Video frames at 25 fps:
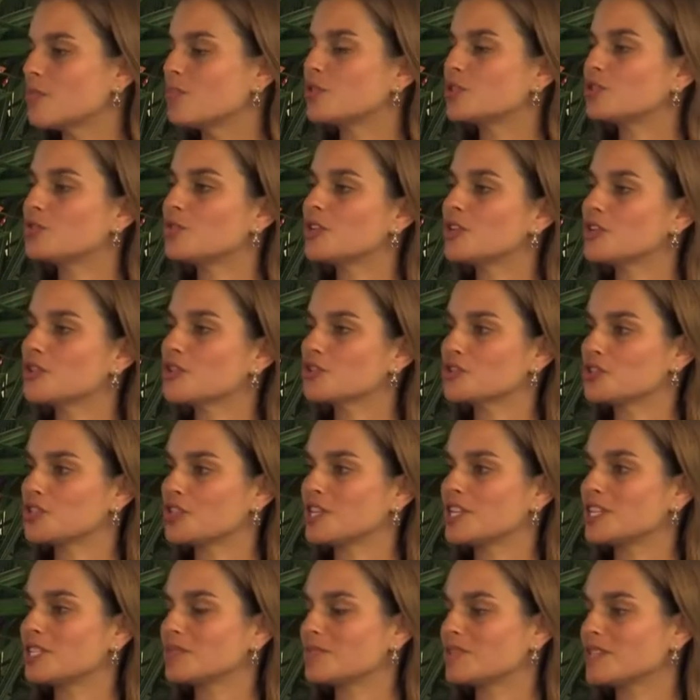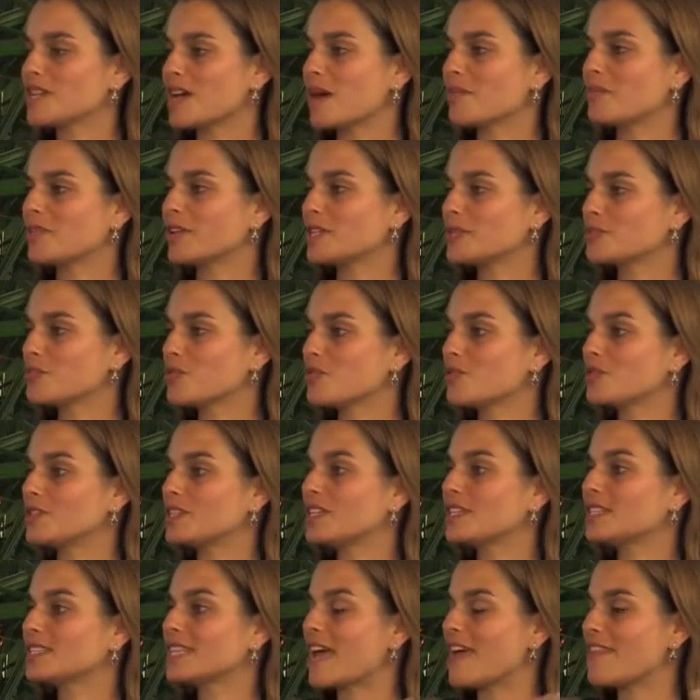between your genes, metabolites,
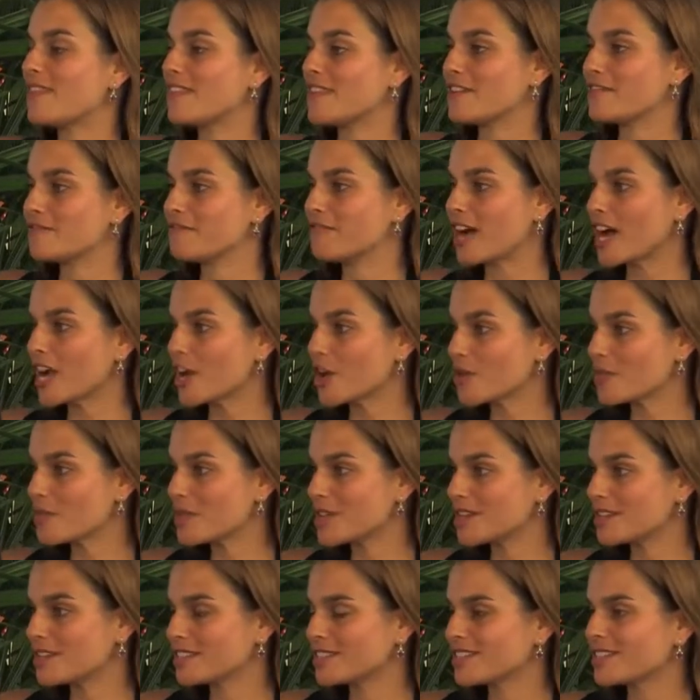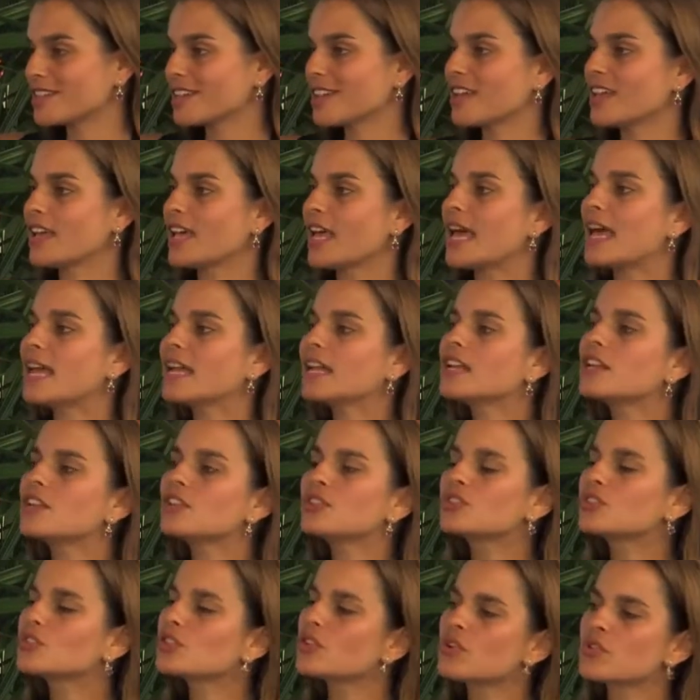proteins, and the environment. And it
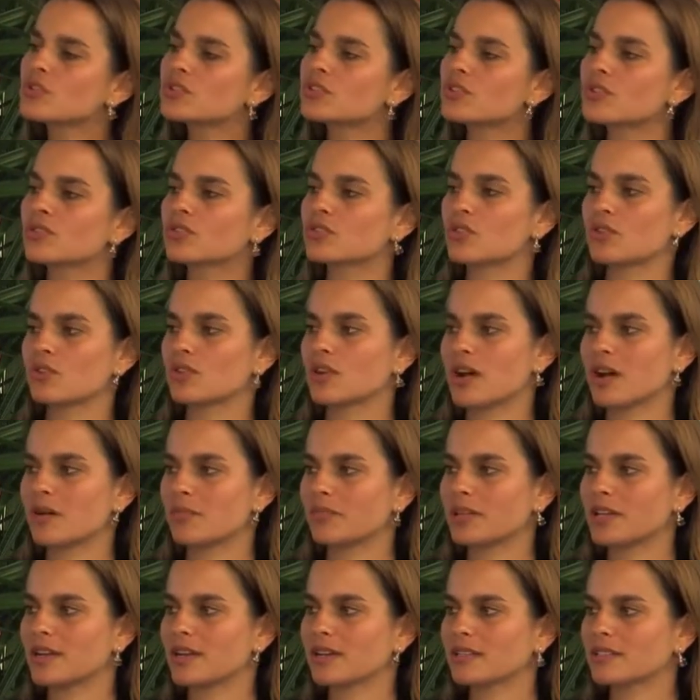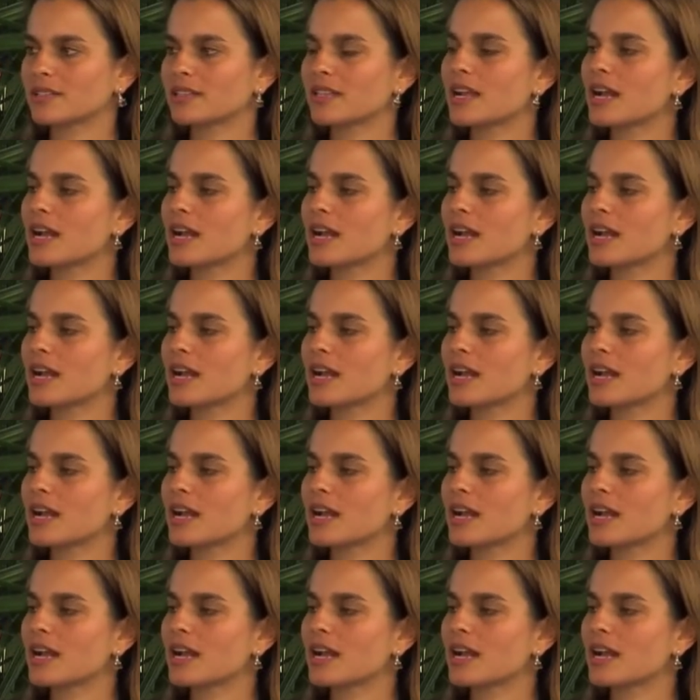is so, so, so complex that